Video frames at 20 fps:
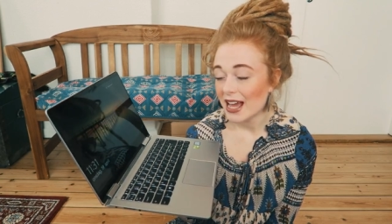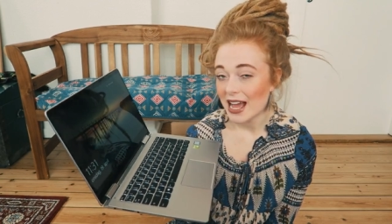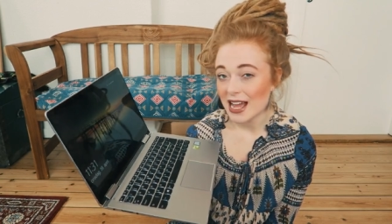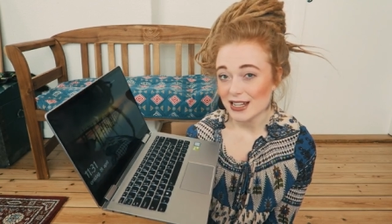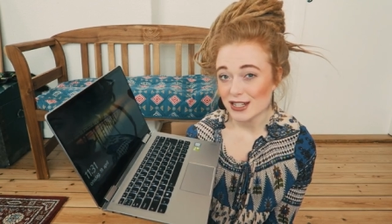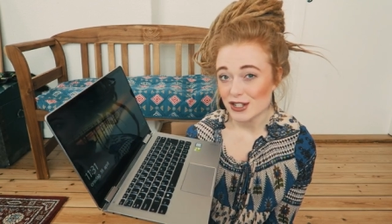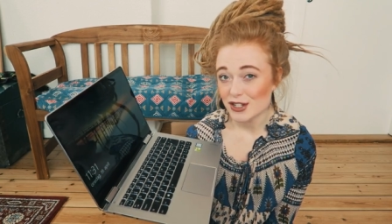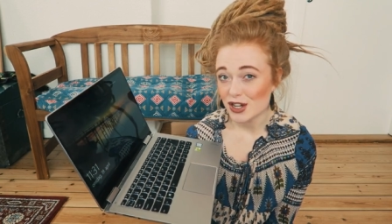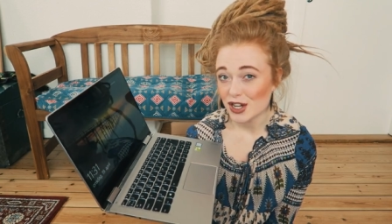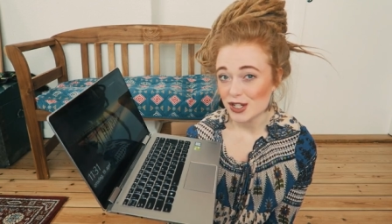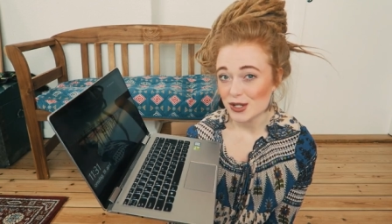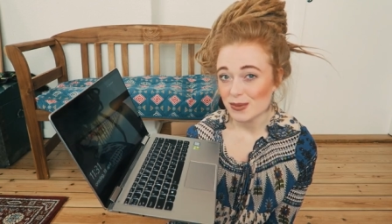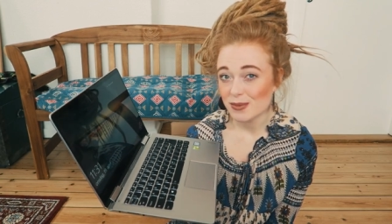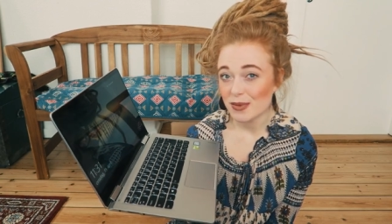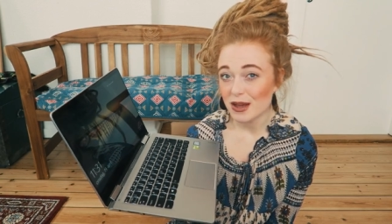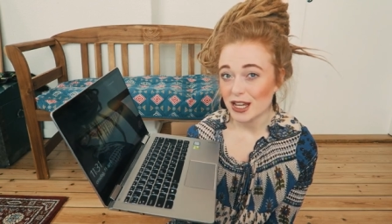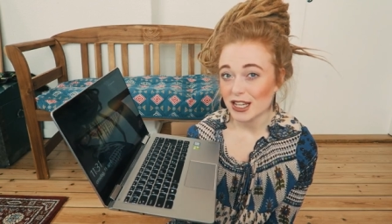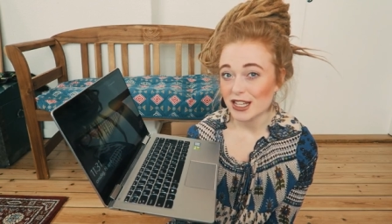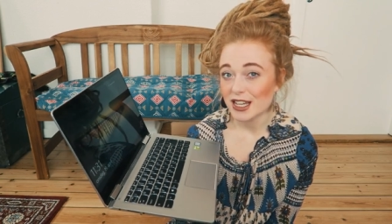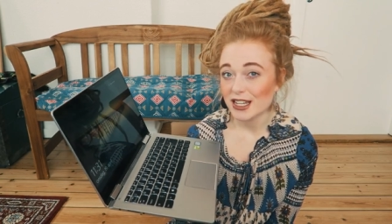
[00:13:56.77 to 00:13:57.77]
and it
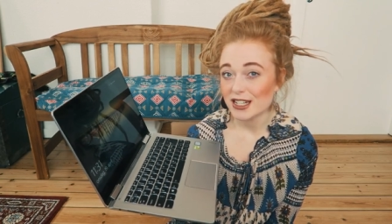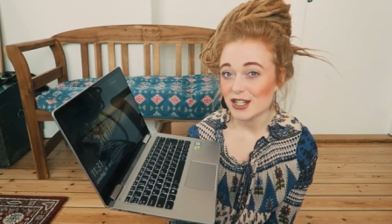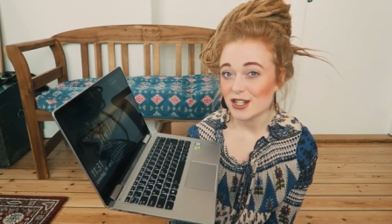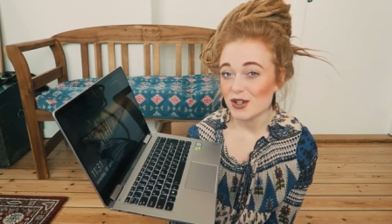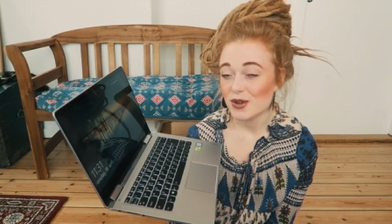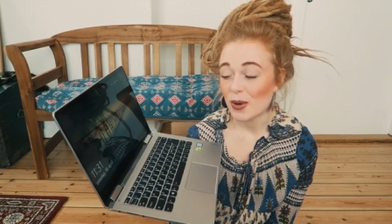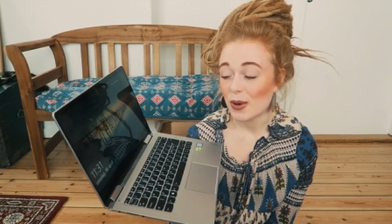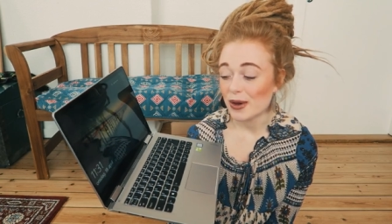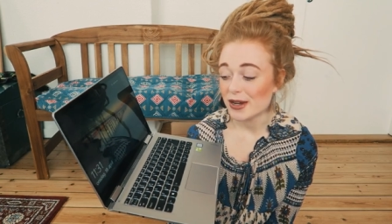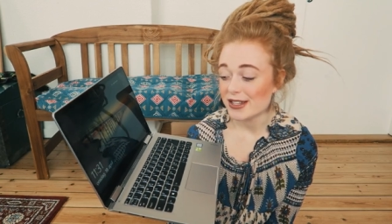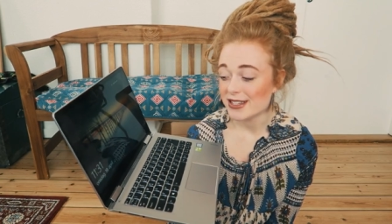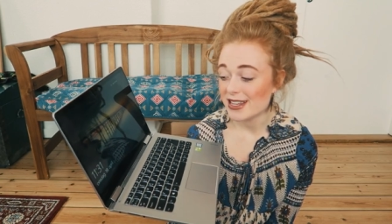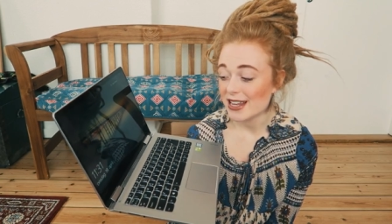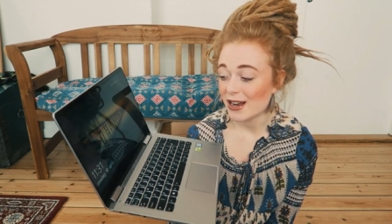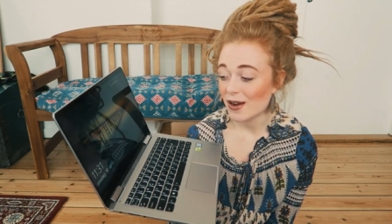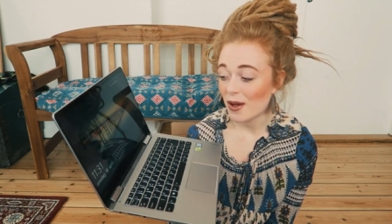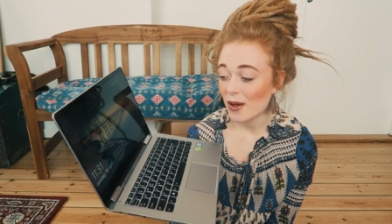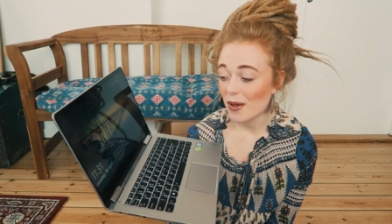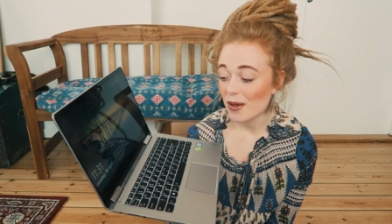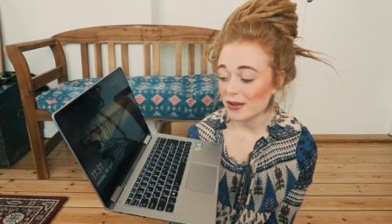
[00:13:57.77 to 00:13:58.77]
doesn't make any noise
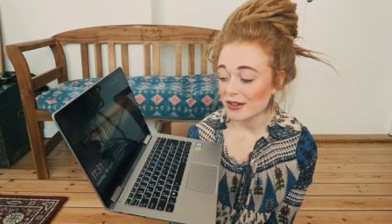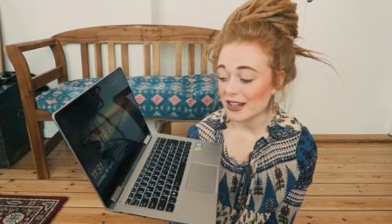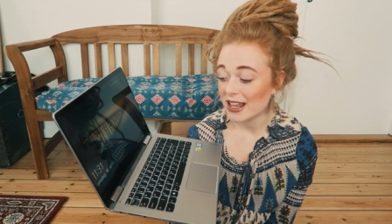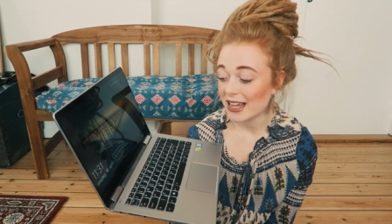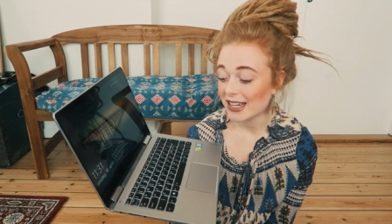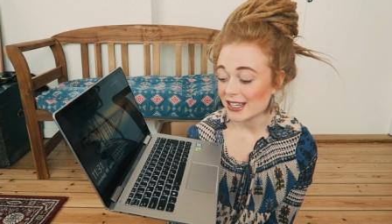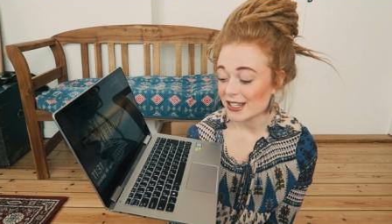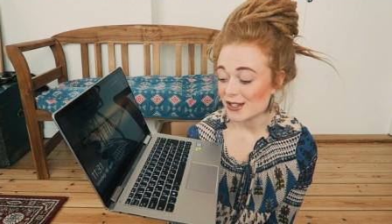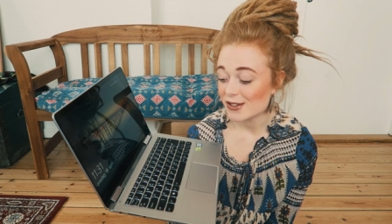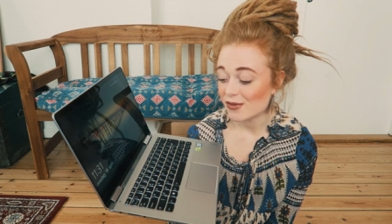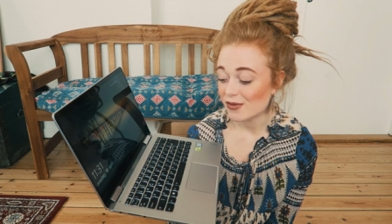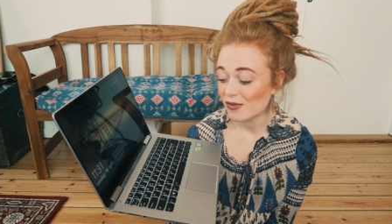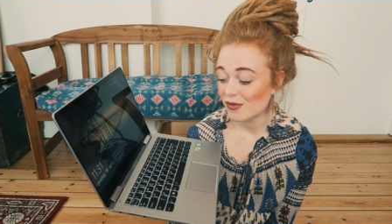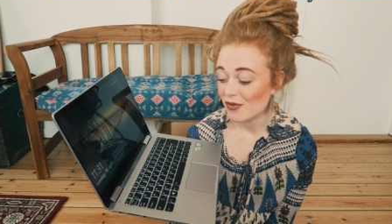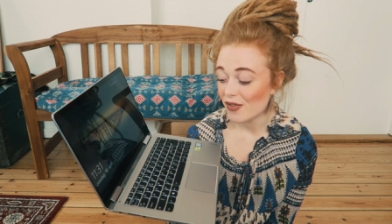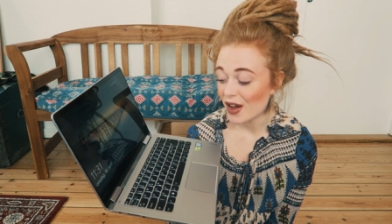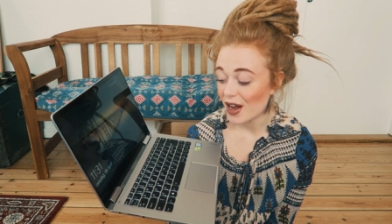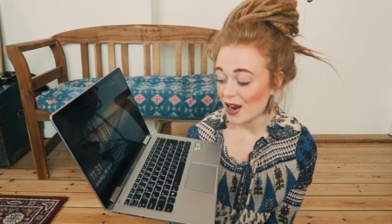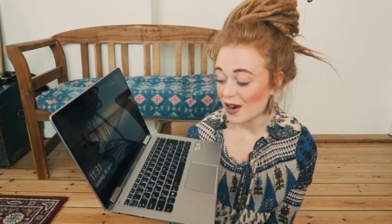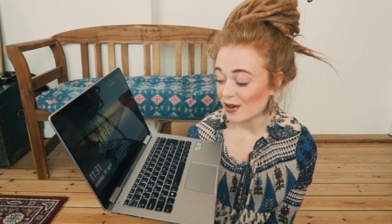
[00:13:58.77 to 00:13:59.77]
at all, like it's
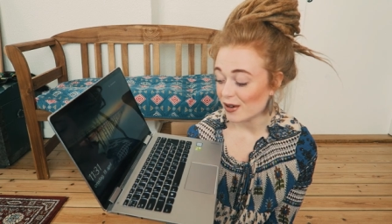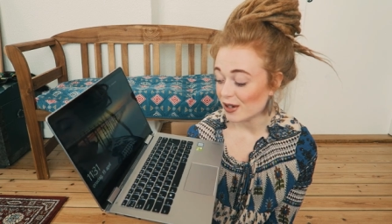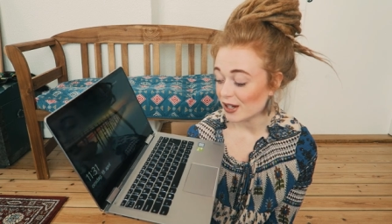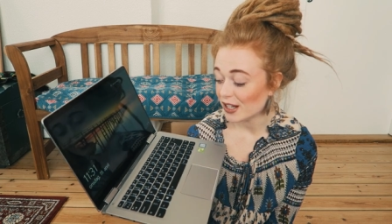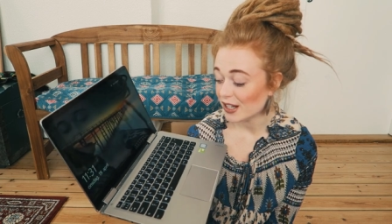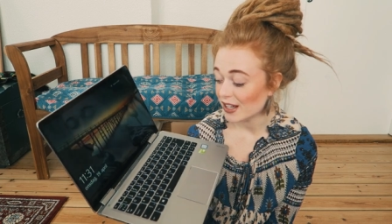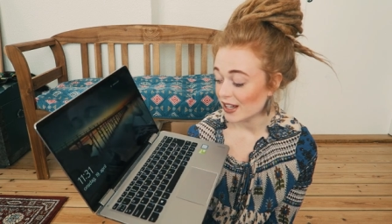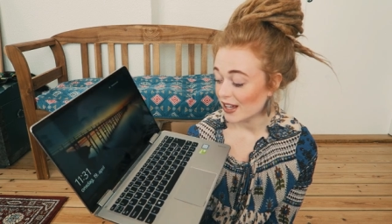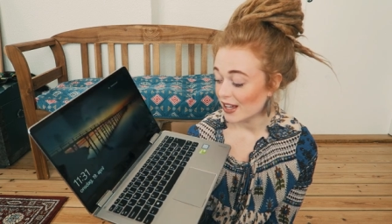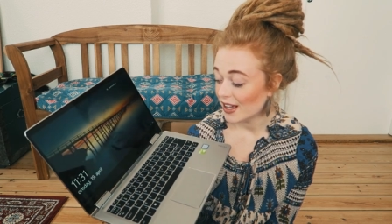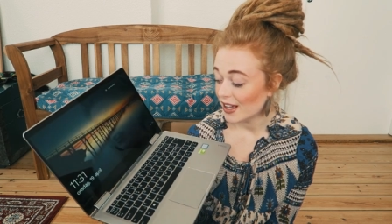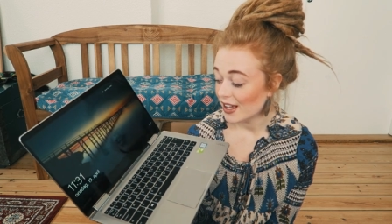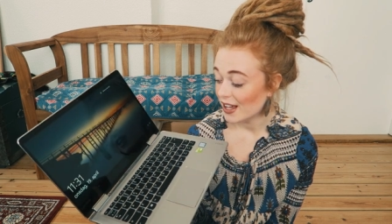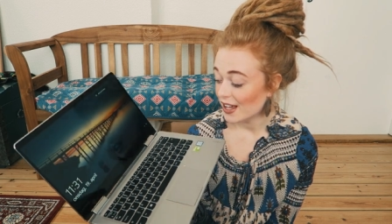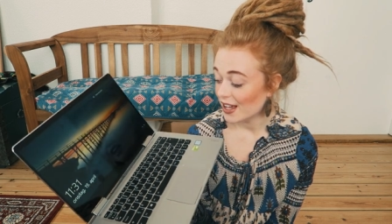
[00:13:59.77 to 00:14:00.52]
very